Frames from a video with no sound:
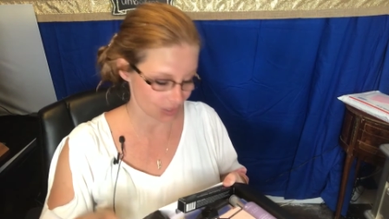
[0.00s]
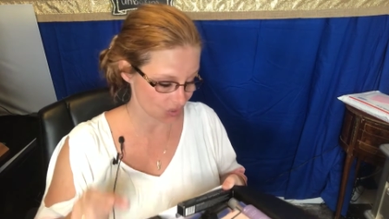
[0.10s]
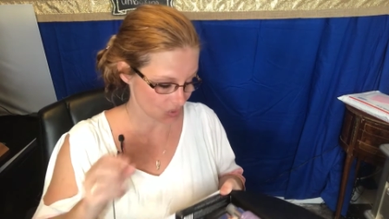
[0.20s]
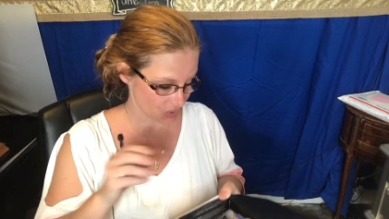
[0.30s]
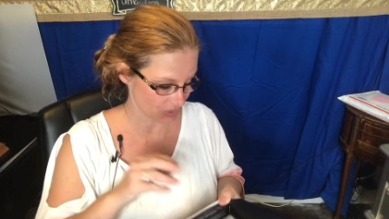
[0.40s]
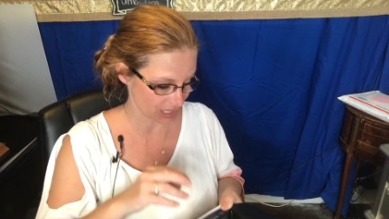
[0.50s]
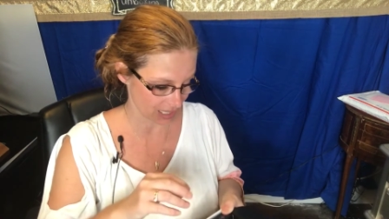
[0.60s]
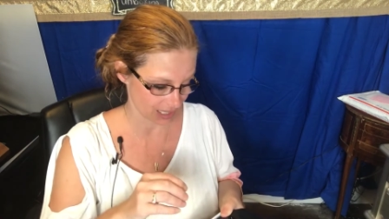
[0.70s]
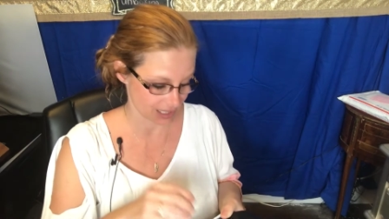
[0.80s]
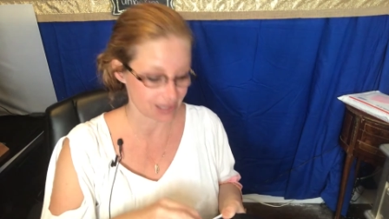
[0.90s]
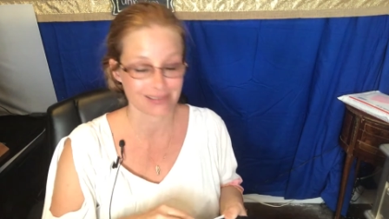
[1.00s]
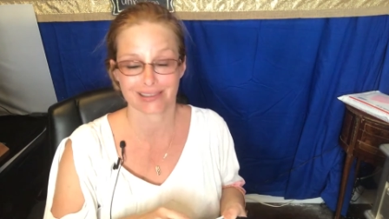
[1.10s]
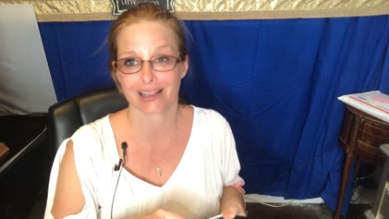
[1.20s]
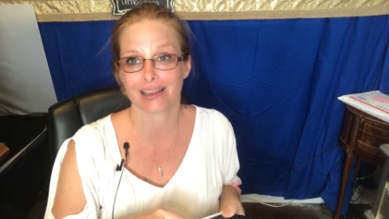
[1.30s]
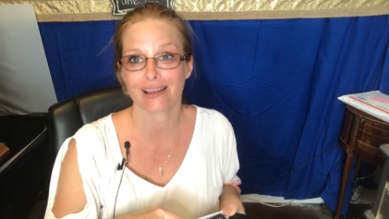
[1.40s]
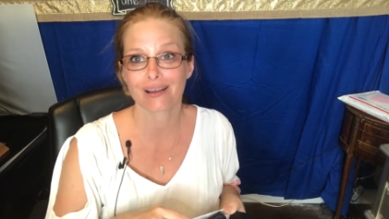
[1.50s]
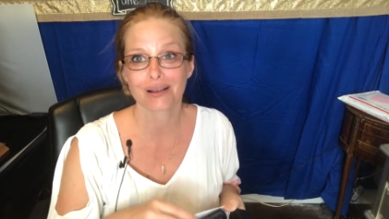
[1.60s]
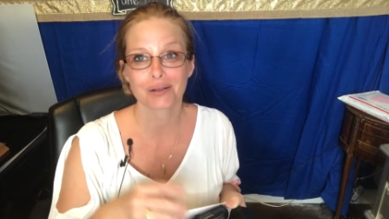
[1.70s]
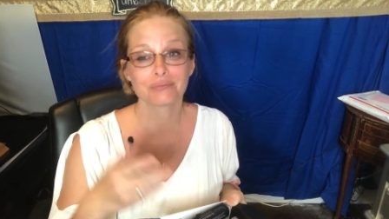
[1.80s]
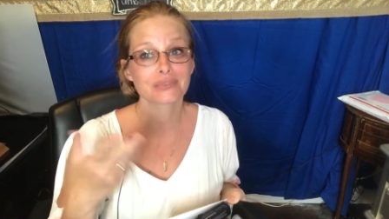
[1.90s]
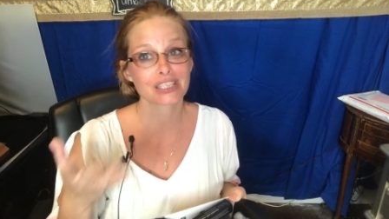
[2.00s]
It truly is. They um,